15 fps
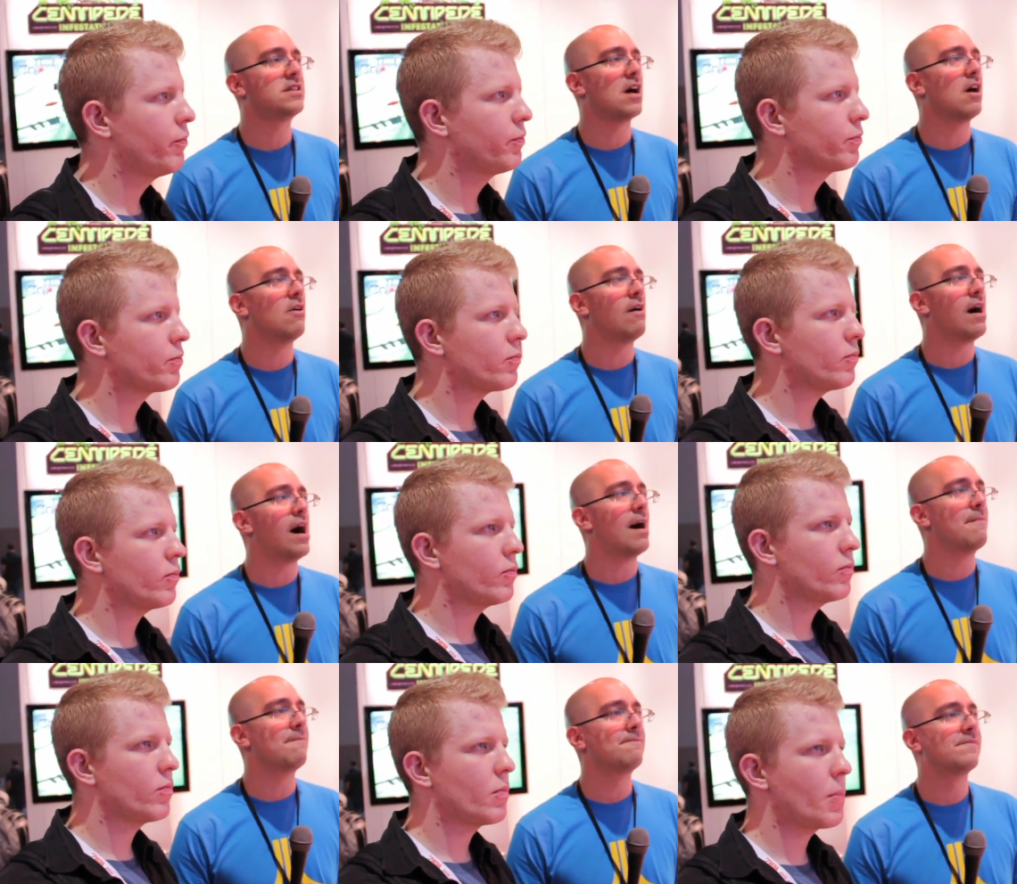Speaker 1: so,
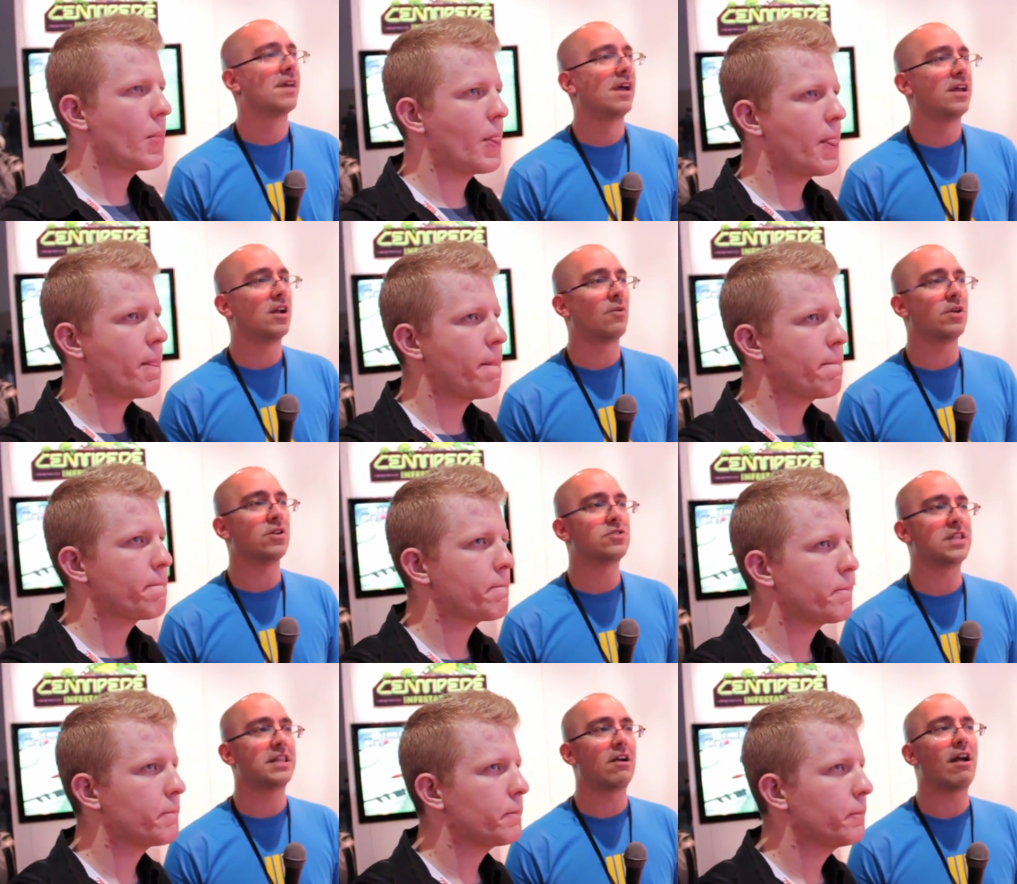um, you know, we're
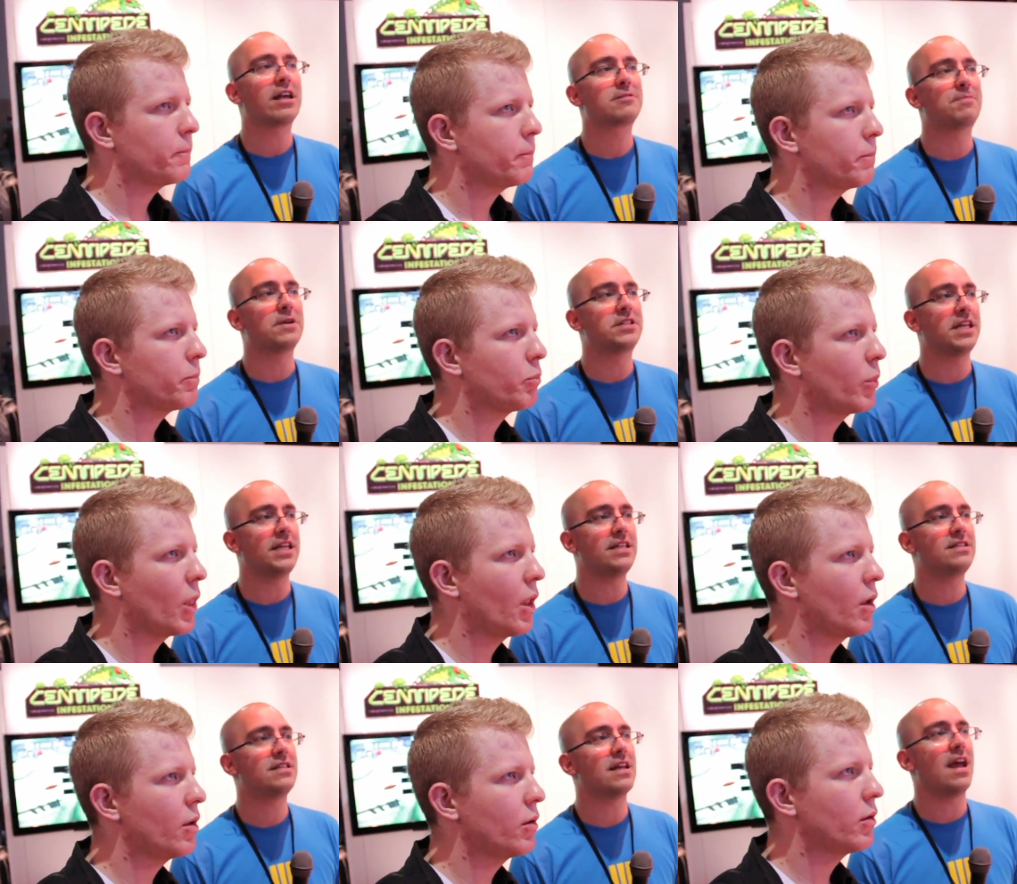using their
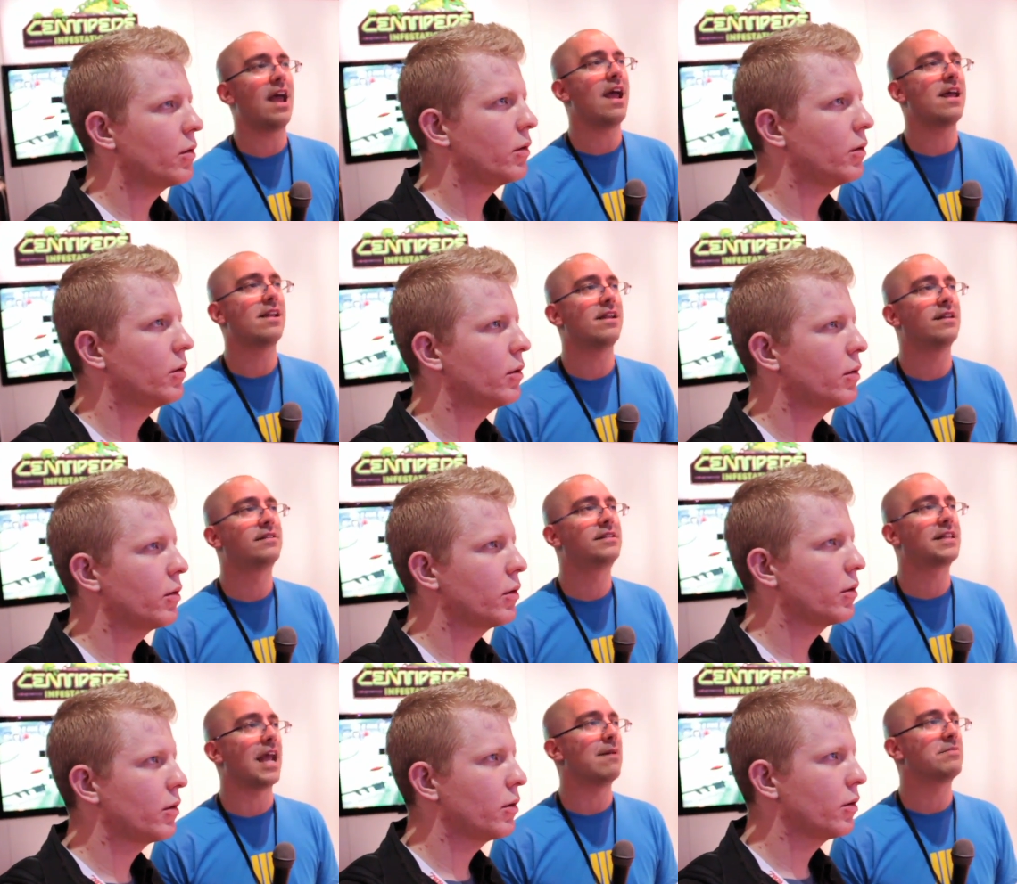expertise in, in
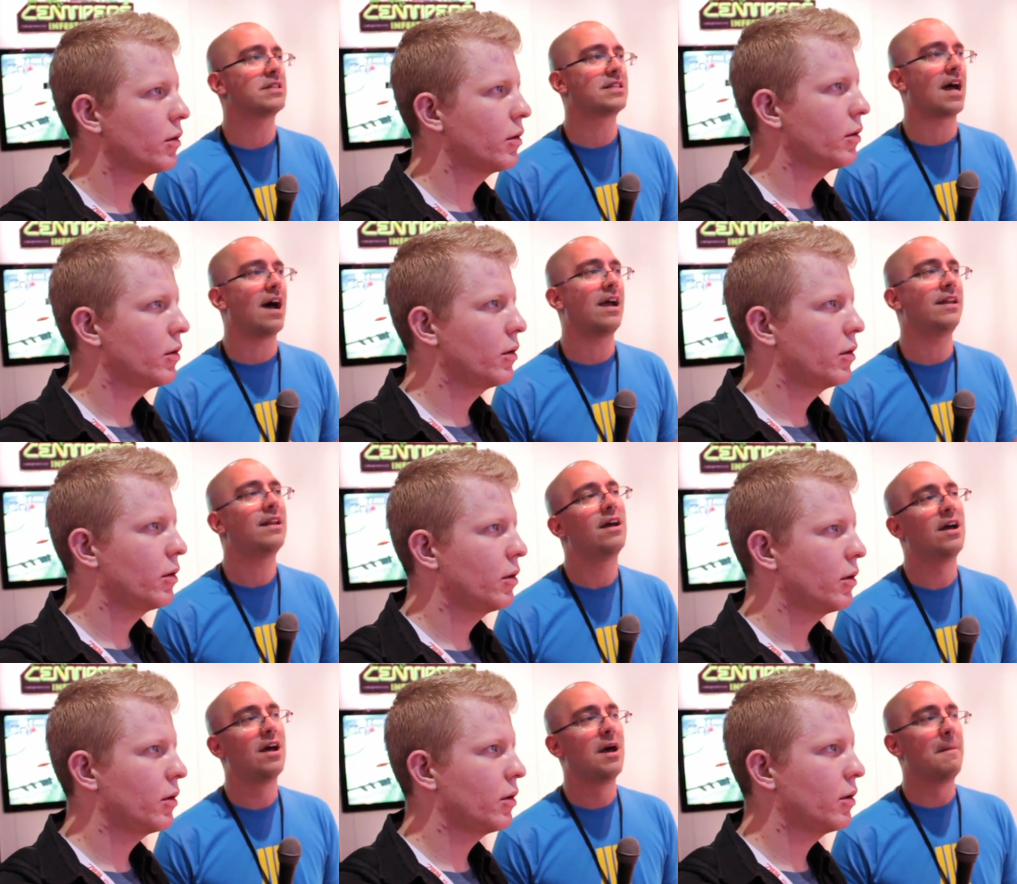game design
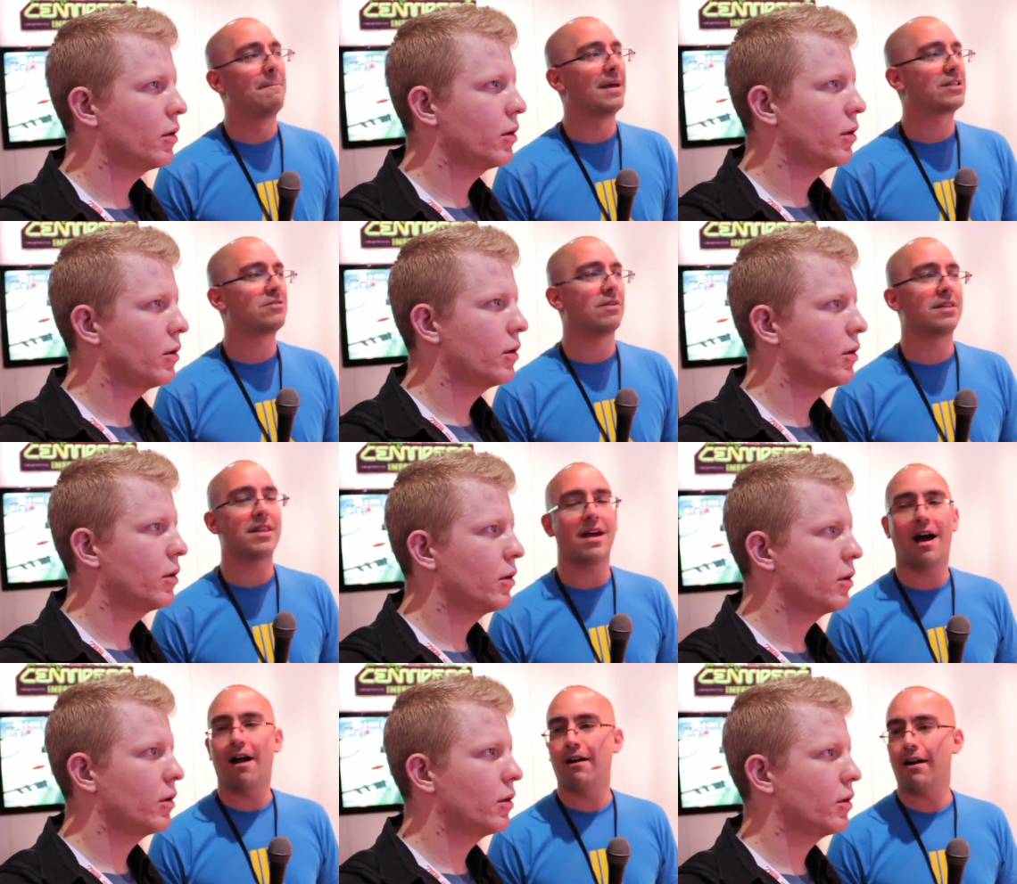mixed with
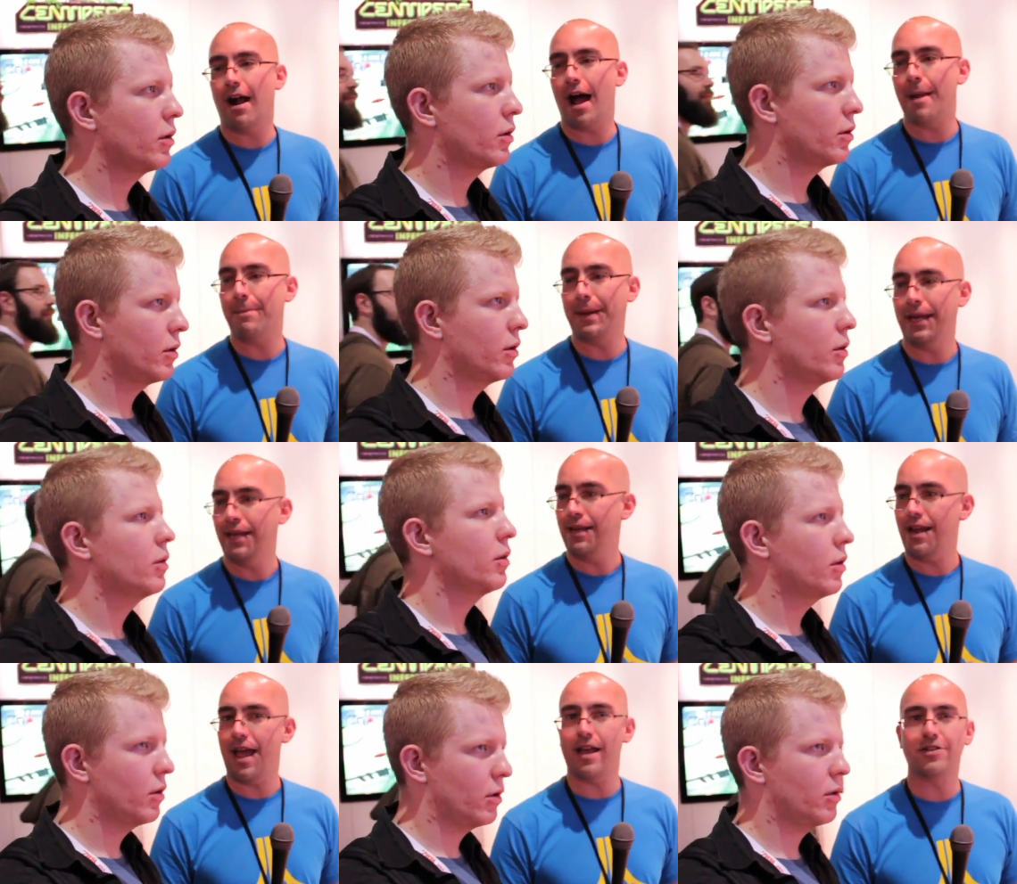our IP
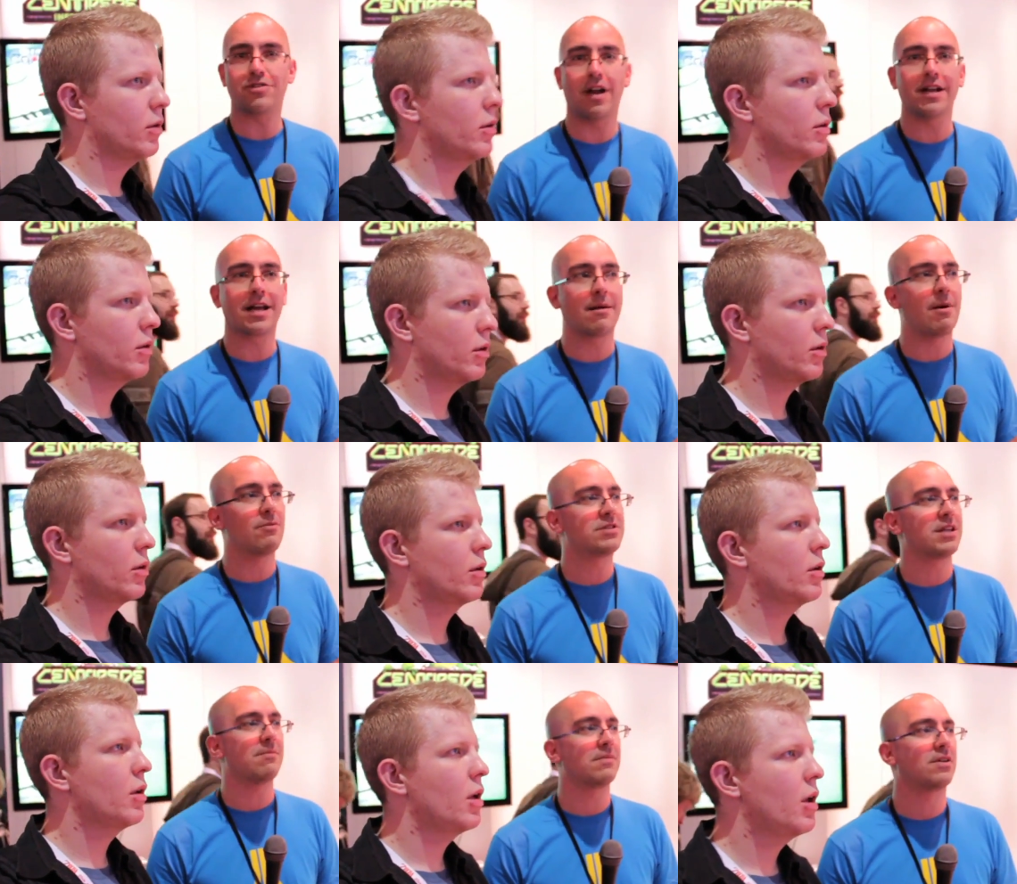and trying to come up
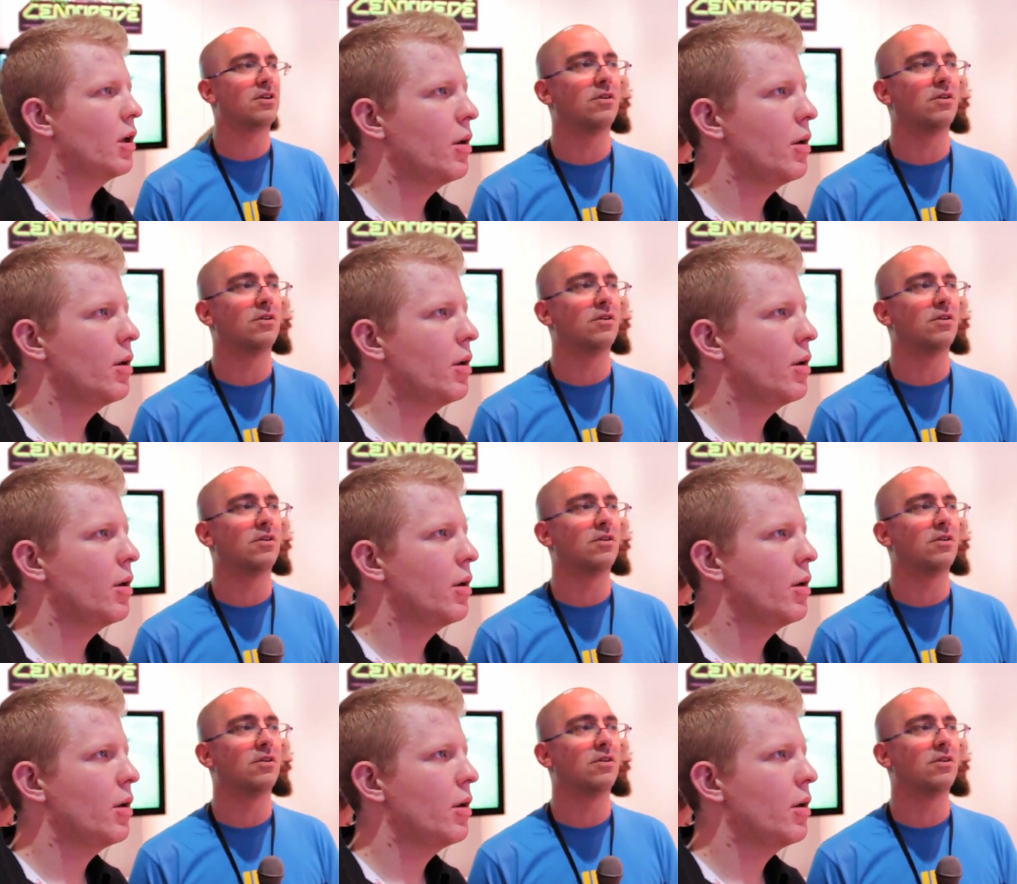with something